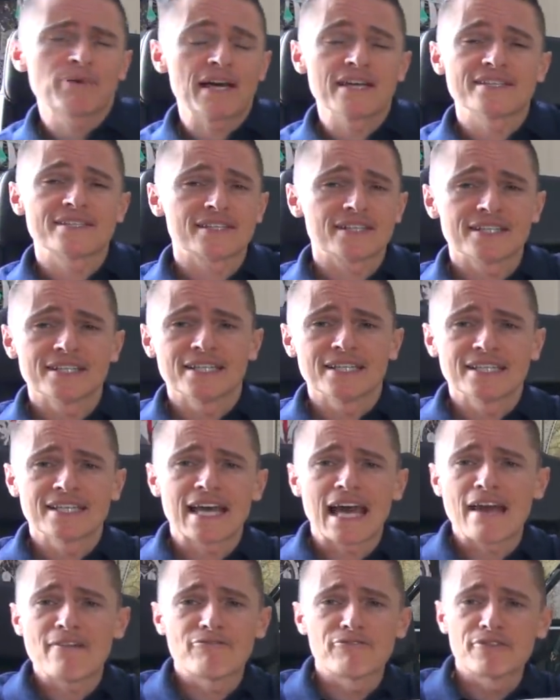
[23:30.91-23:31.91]
basically in
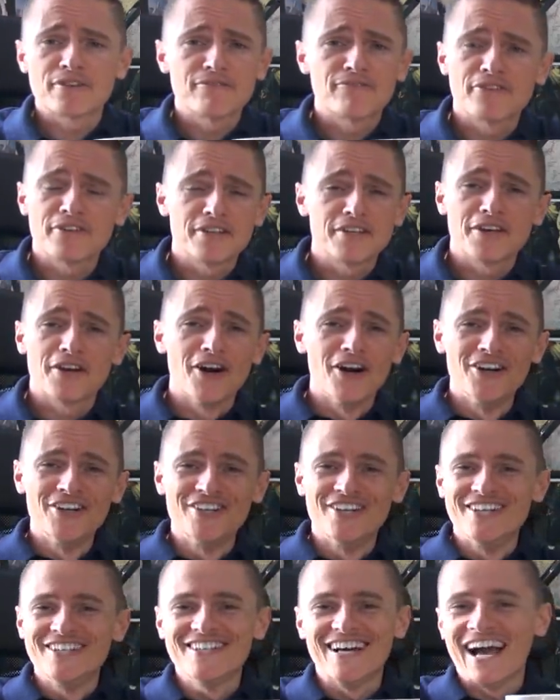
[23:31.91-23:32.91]
every video
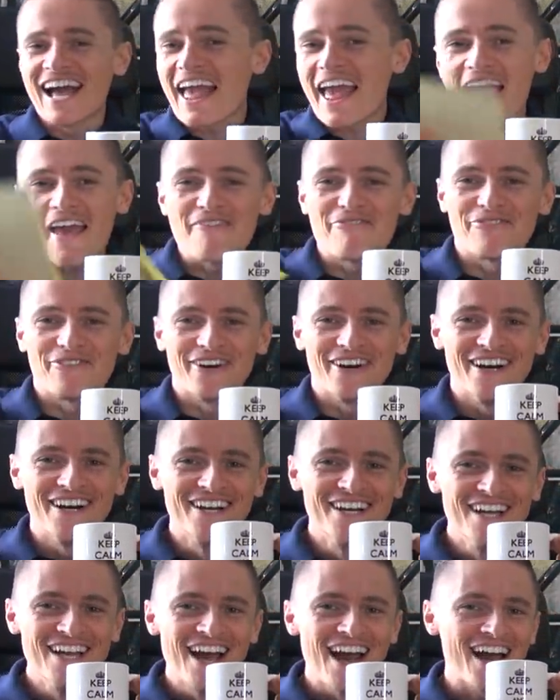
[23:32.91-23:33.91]
ever,
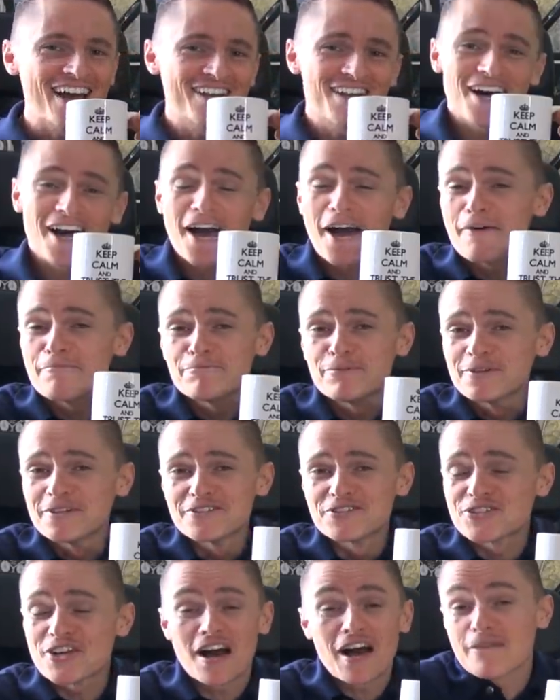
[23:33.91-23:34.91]
and I
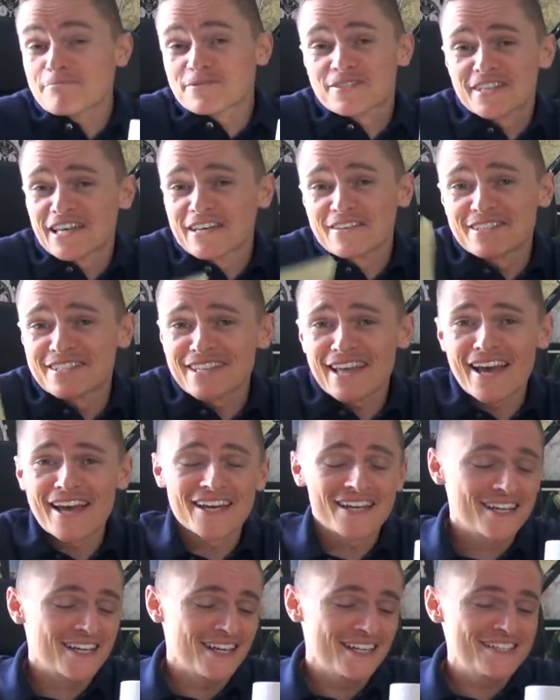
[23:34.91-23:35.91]
apologize. I'm sick of
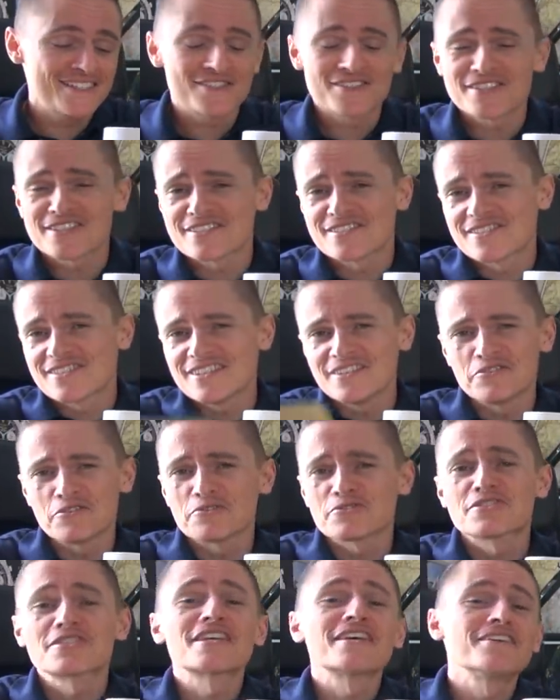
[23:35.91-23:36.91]
saying it. It's just, you
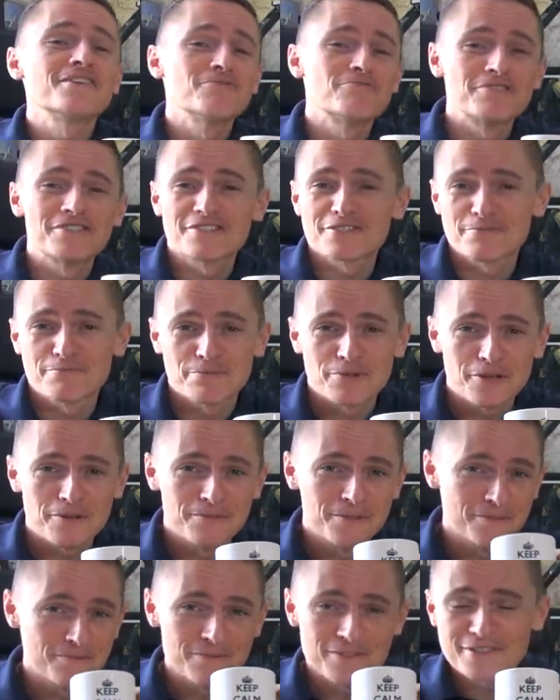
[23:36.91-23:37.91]
know, skinny wrist
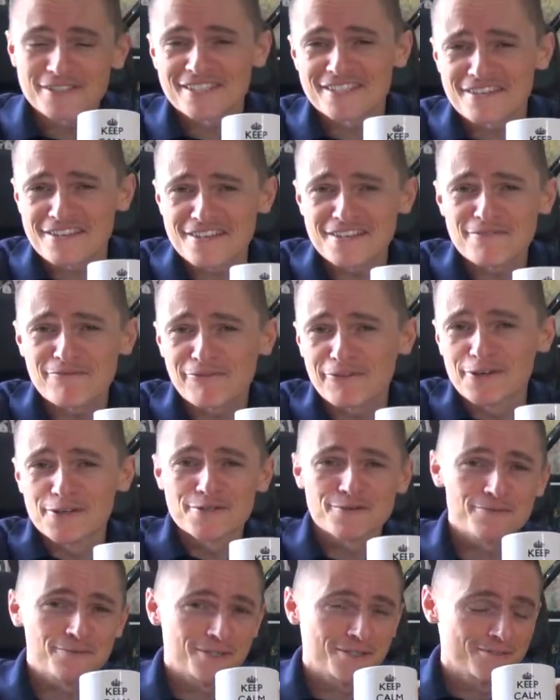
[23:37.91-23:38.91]
problems, skinny
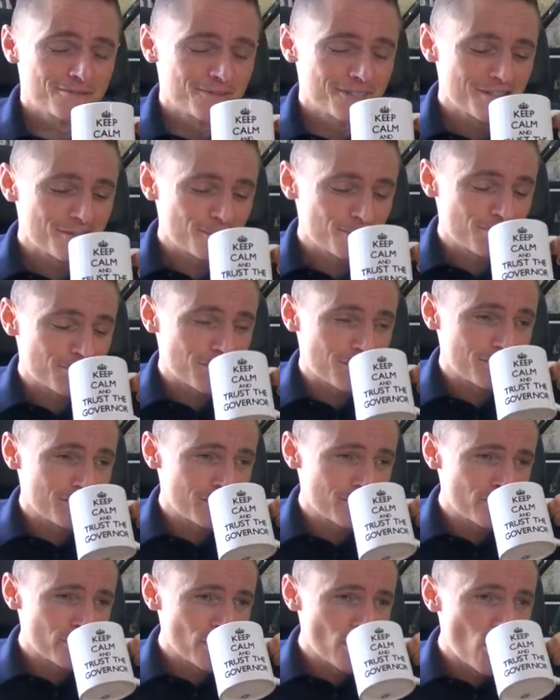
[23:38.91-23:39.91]
first world wrist
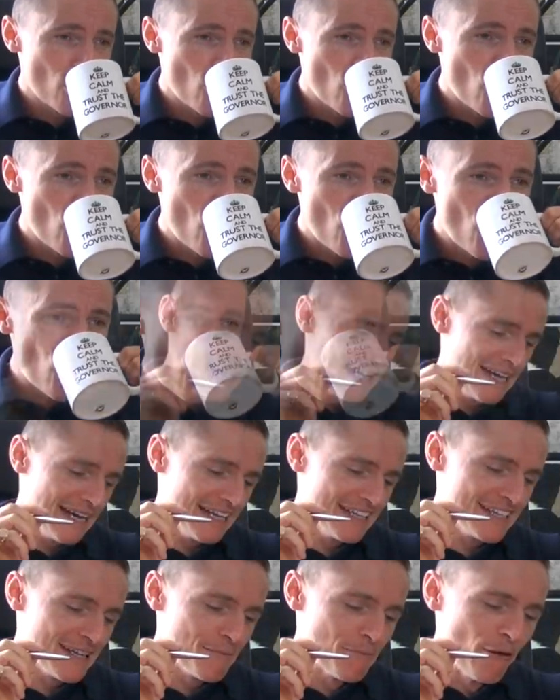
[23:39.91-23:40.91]
problems.
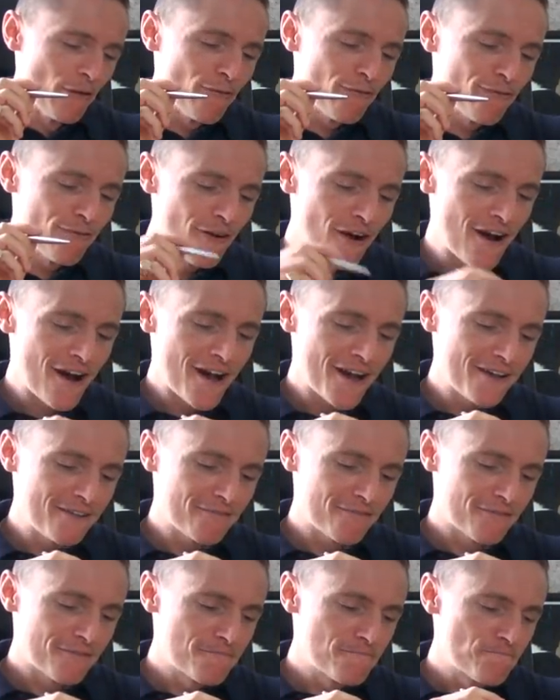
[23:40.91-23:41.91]
Number
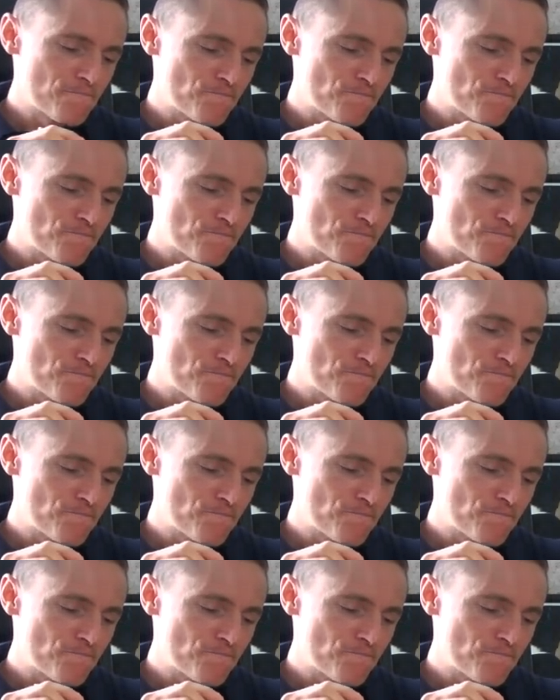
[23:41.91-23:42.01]
five,